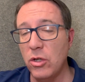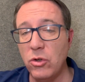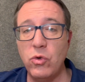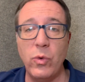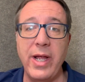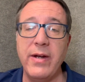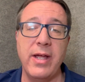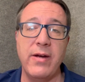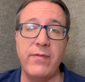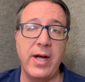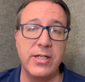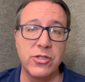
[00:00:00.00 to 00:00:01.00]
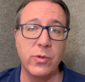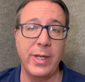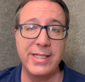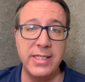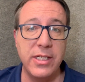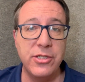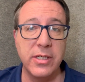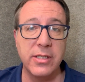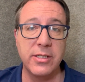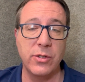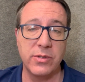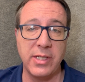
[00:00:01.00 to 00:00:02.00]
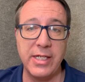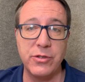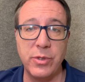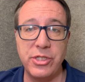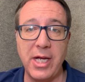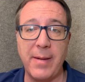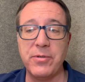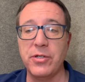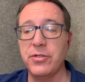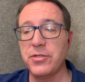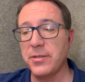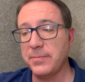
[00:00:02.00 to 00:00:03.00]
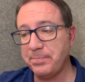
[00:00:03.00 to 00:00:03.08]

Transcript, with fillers: Great advice, great teachings in those last three chapters.